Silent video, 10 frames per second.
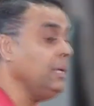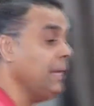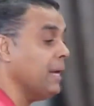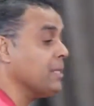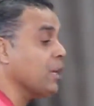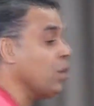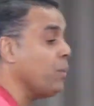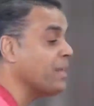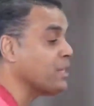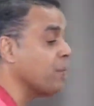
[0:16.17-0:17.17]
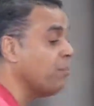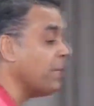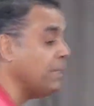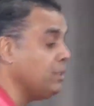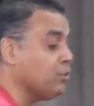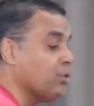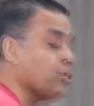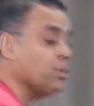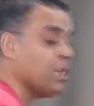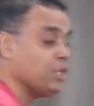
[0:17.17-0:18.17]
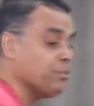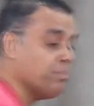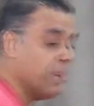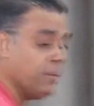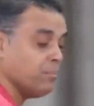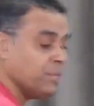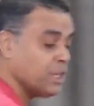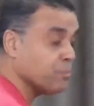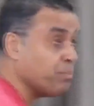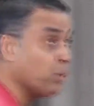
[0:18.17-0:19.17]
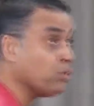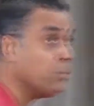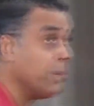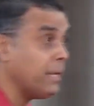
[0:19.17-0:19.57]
years ago, when somebody introduced his book to